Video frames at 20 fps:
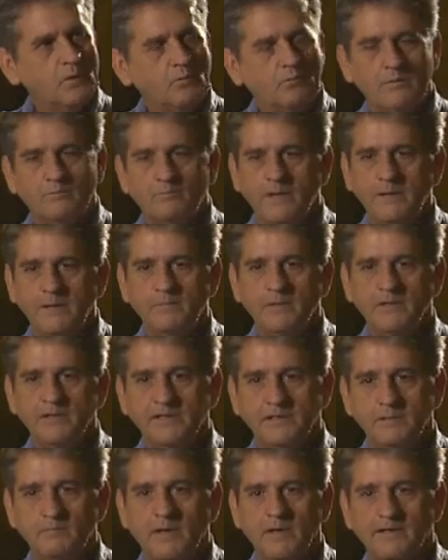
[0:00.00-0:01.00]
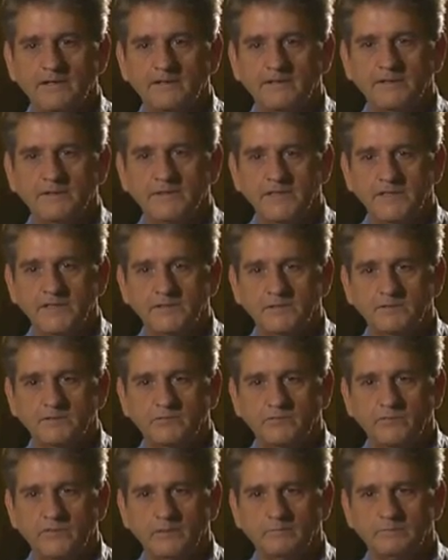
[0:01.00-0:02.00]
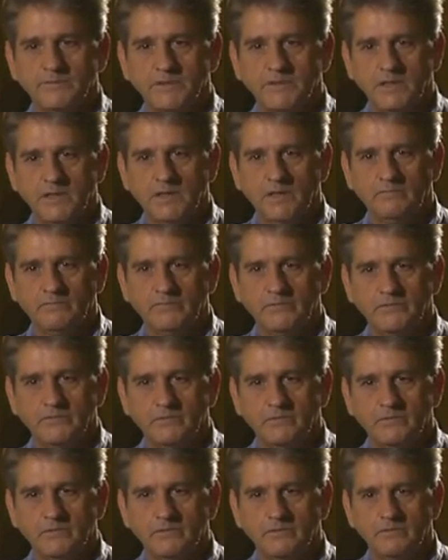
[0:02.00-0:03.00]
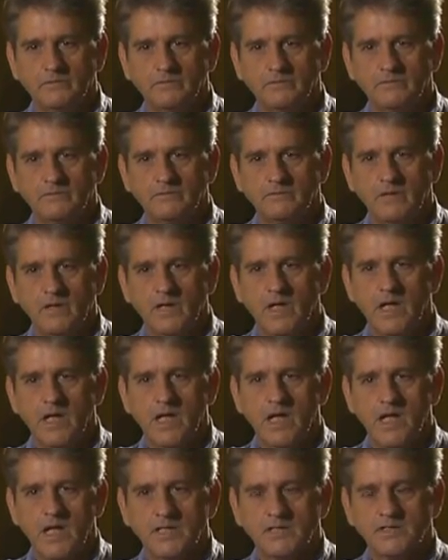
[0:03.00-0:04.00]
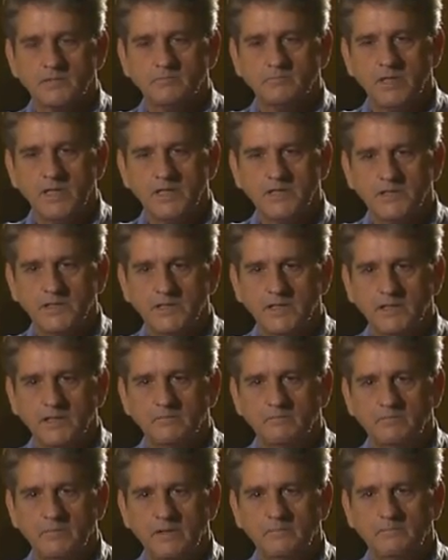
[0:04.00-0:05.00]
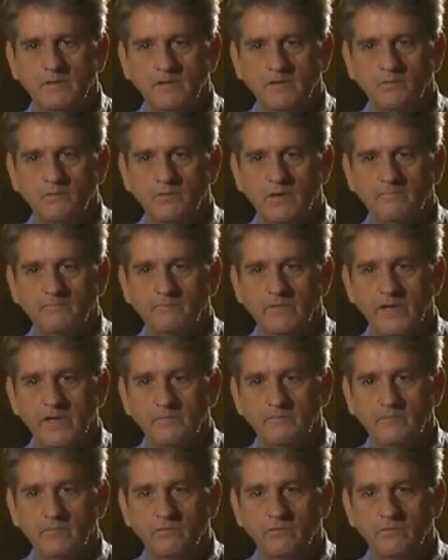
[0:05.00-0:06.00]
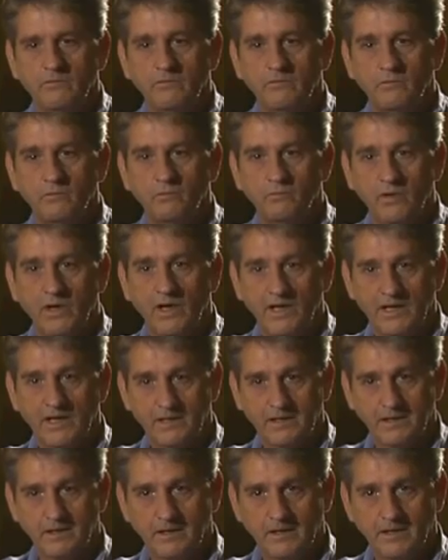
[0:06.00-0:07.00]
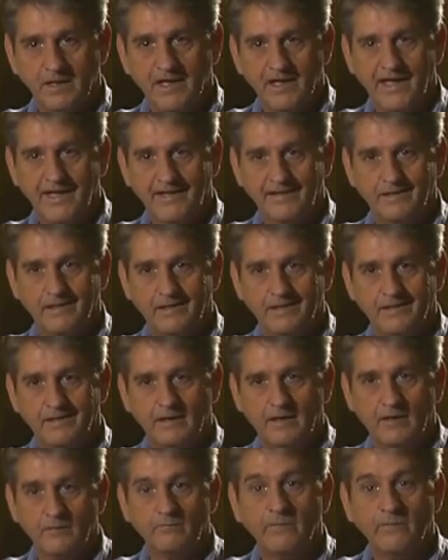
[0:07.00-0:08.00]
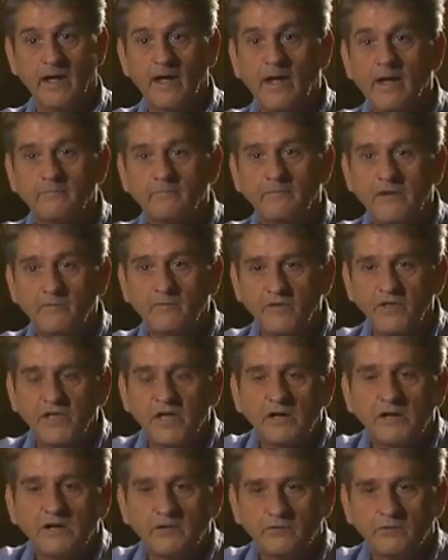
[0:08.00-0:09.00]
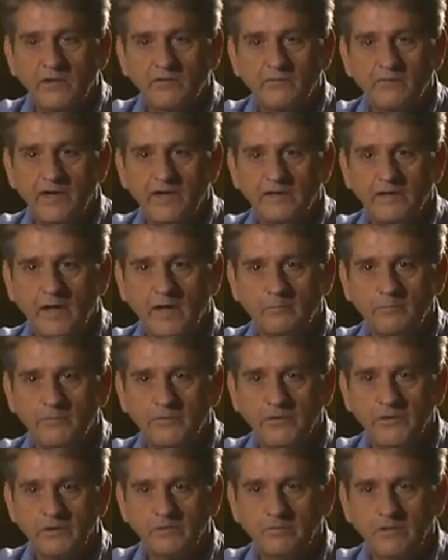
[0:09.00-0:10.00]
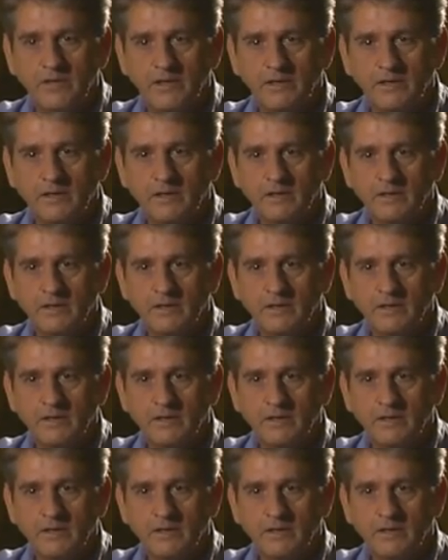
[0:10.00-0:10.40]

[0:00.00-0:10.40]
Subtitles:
when people get to making decisions for themselves, and especially people who have never really had, or have never done it or never had the opportunity,